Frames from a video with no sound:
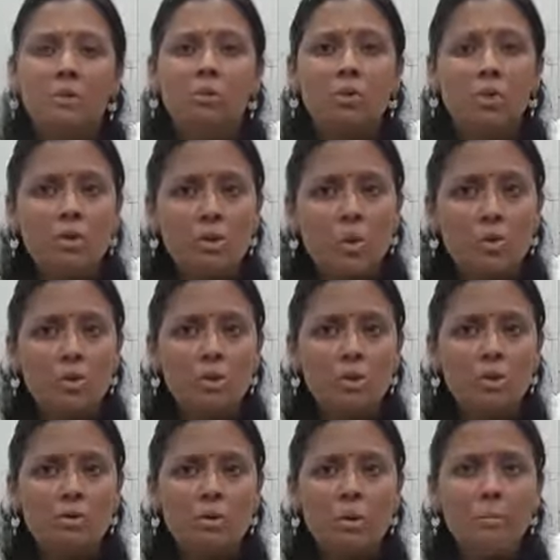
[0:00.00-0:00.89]
which goes
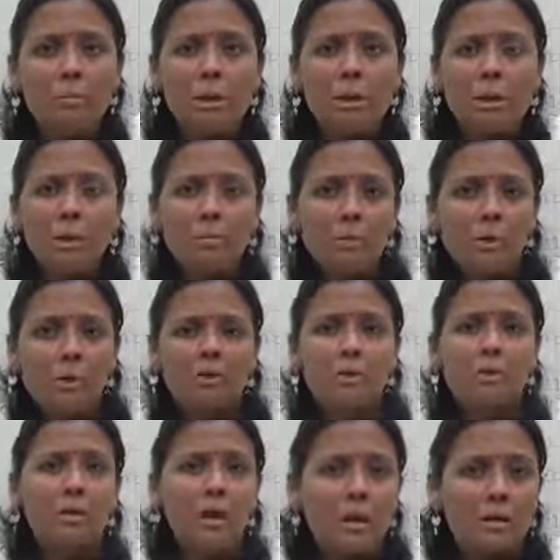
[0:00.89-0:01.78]
into the market,
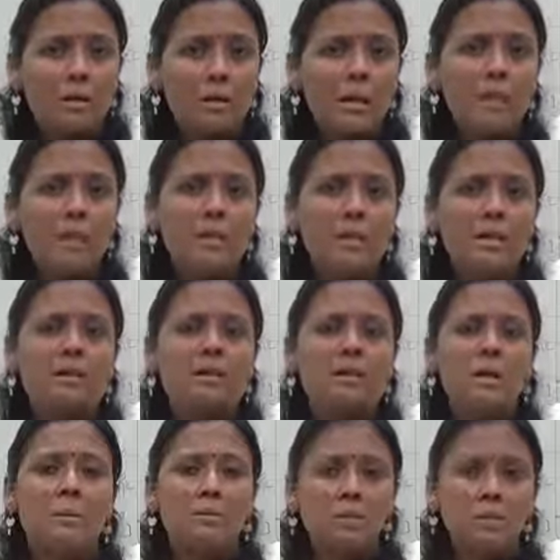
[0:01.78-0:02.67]
because cartel
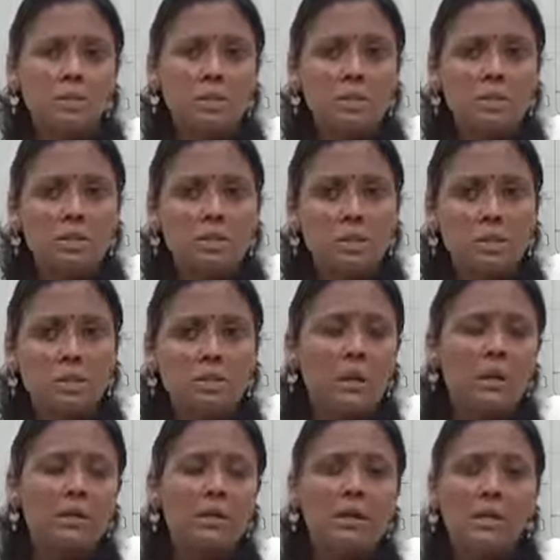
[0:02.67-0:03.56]
needs some rigidity.
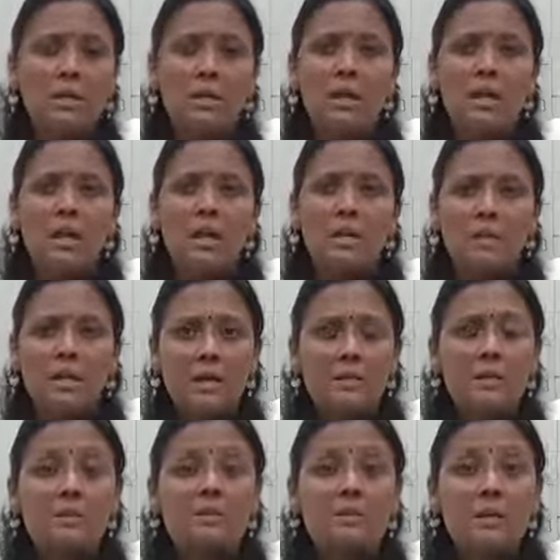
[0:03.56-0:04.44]

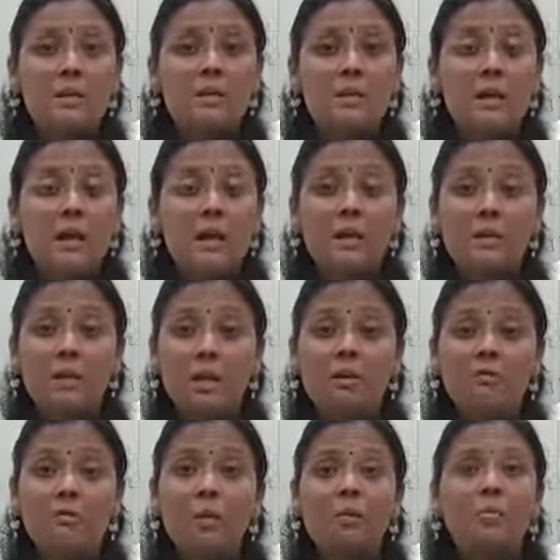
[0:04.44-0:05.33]
In the
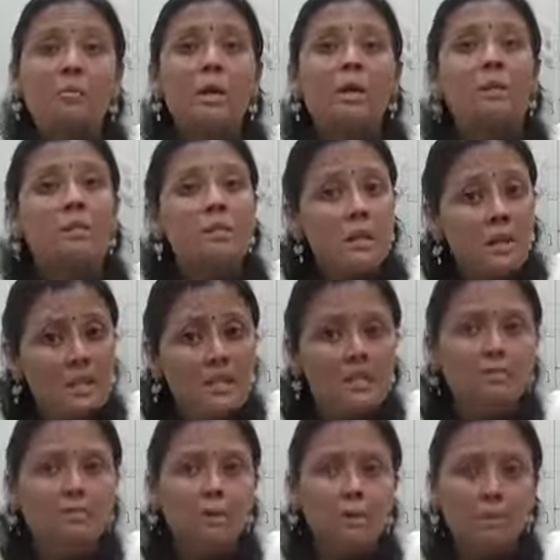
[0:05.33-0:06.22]
cartel form there is
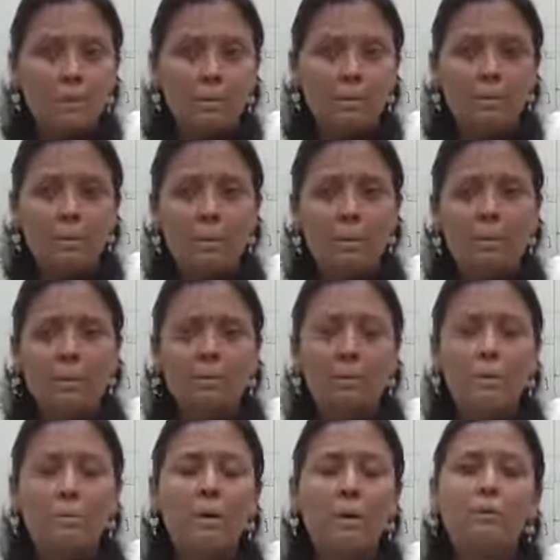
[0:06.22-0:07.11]
less freedom
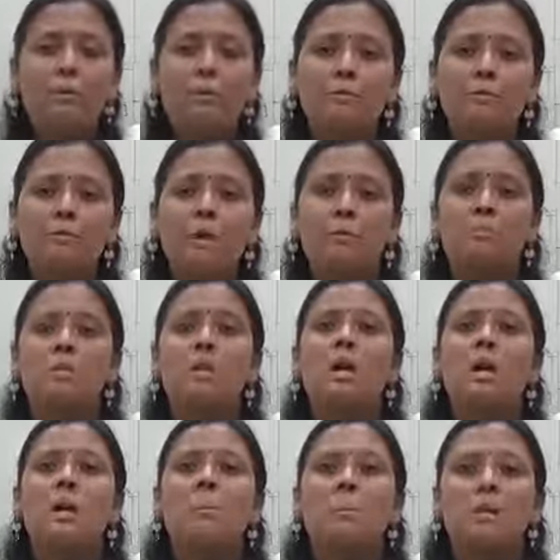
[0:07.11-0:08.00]
among the member firms,
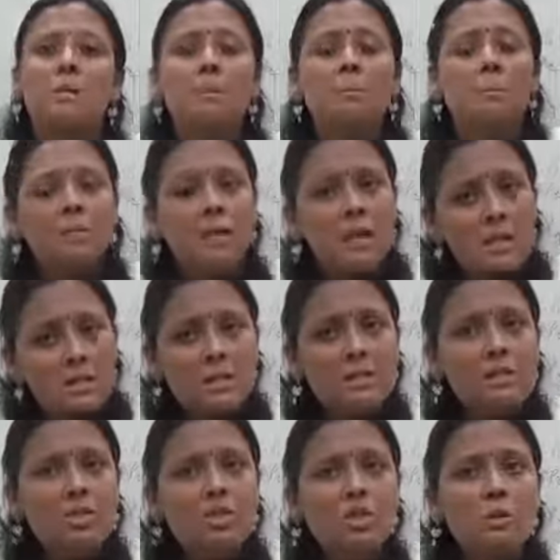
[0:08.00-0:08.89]
but in the price
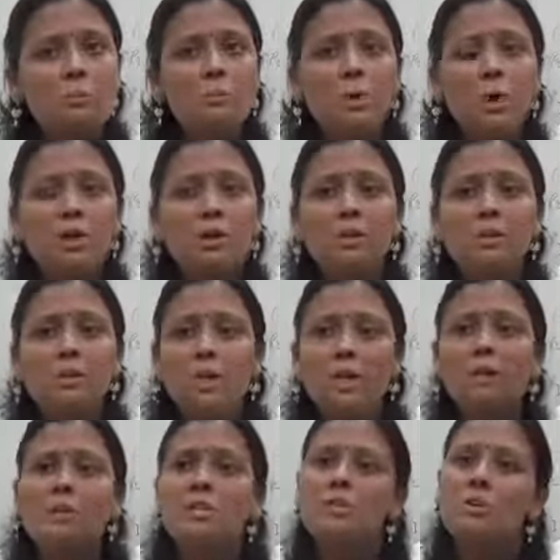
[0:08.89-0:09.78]
leadership model
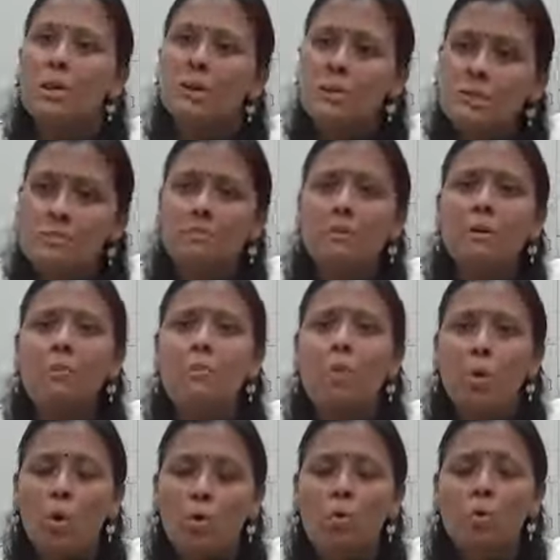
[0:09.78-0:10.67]
there is relatively
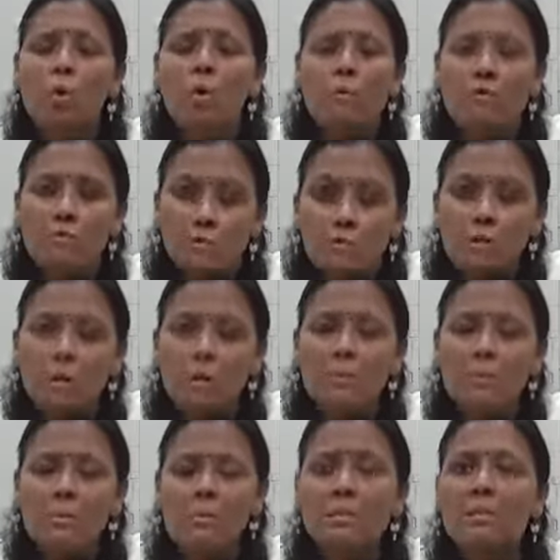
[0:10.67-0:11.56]
more
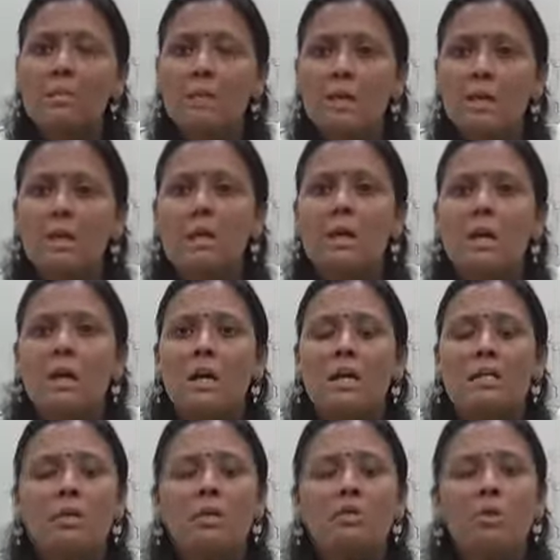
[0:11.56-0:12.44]
freedom is there.
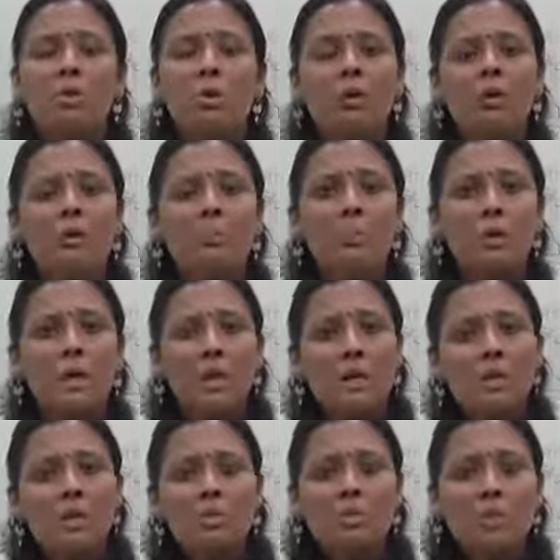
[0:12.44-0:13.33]
It is only the
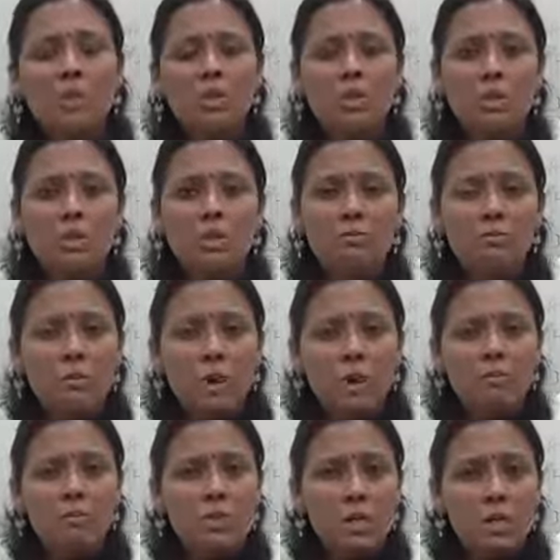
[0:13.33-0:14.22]
price which the
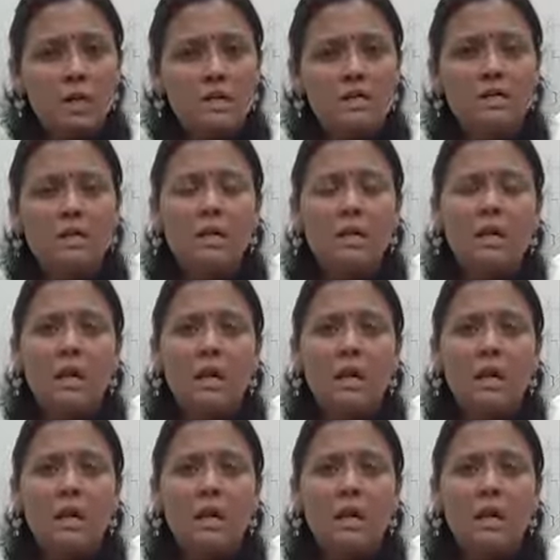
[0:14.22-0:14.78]
firm takes,